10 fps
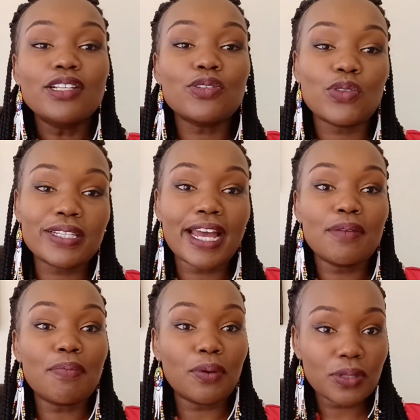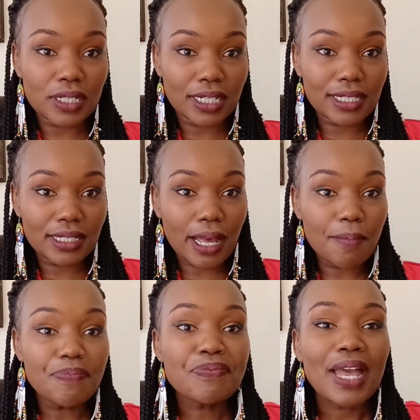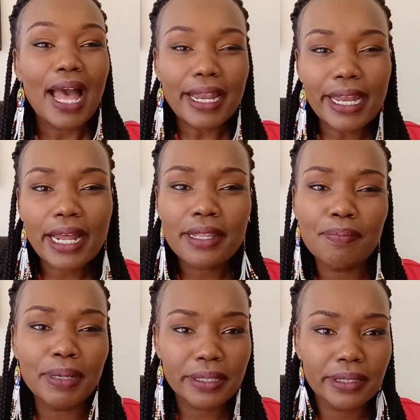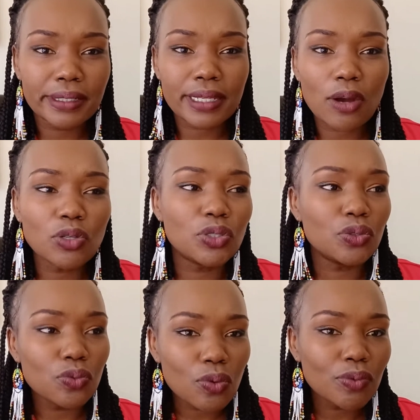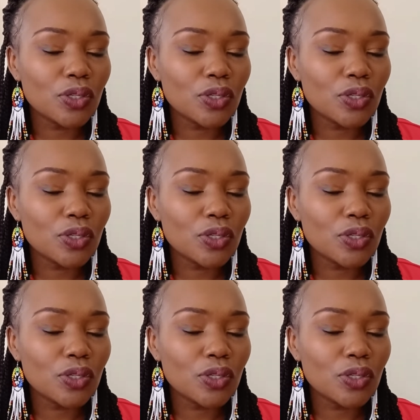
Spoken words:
So those are important. Yeah, learn the basics. How do you